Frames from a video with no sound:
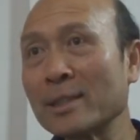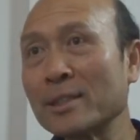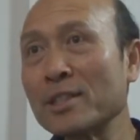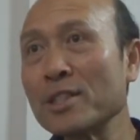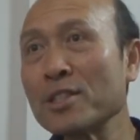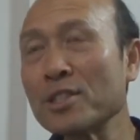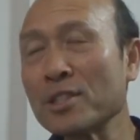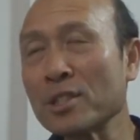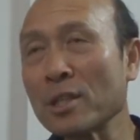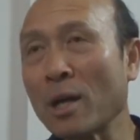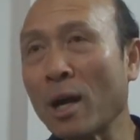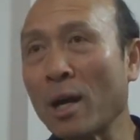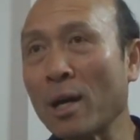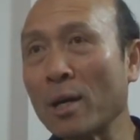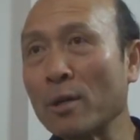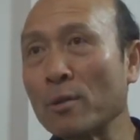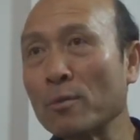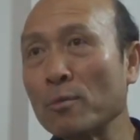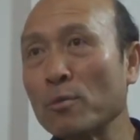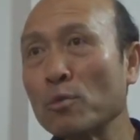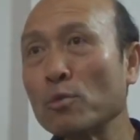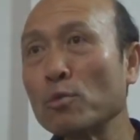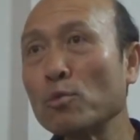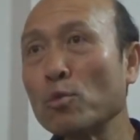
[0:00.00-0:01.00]
these
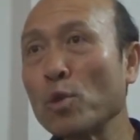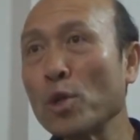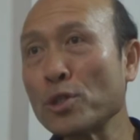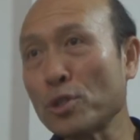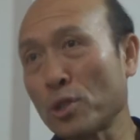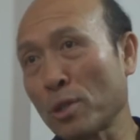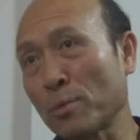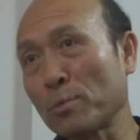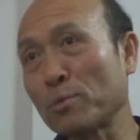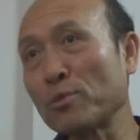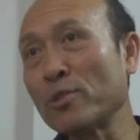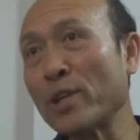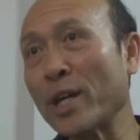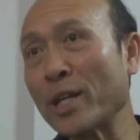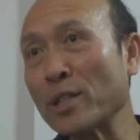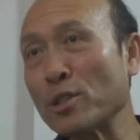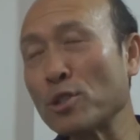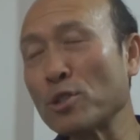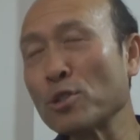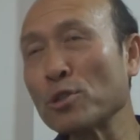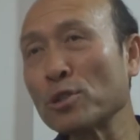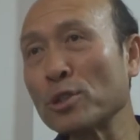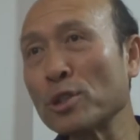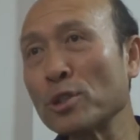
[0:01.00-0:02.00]
are words of
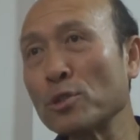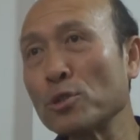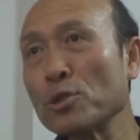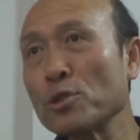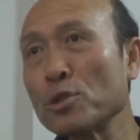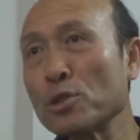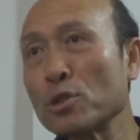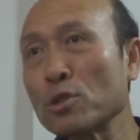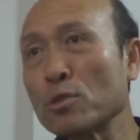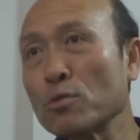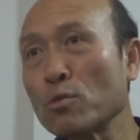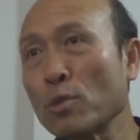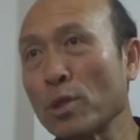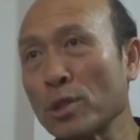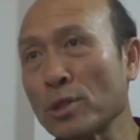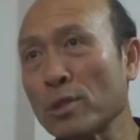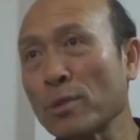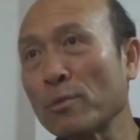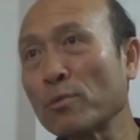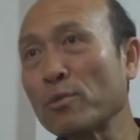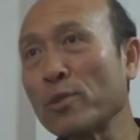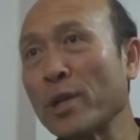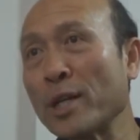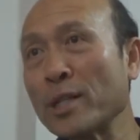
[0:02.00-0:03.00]
grace. You use
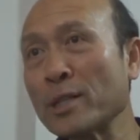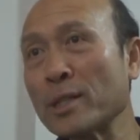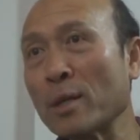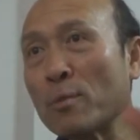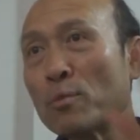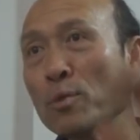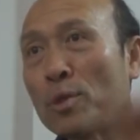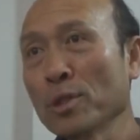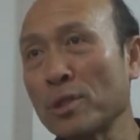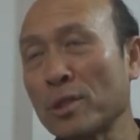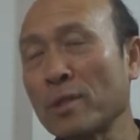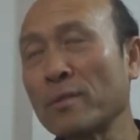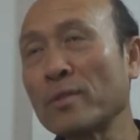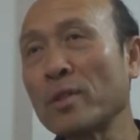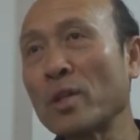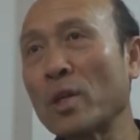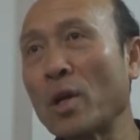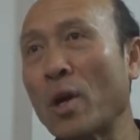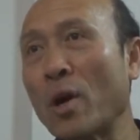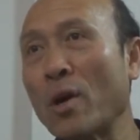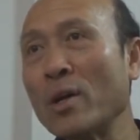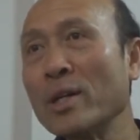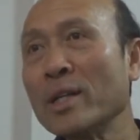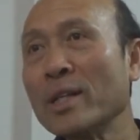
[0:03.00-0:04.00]
words of grace and words of the
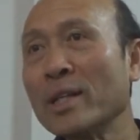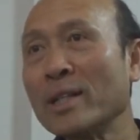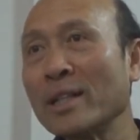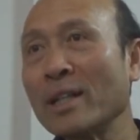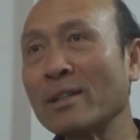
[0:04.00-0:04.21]
law.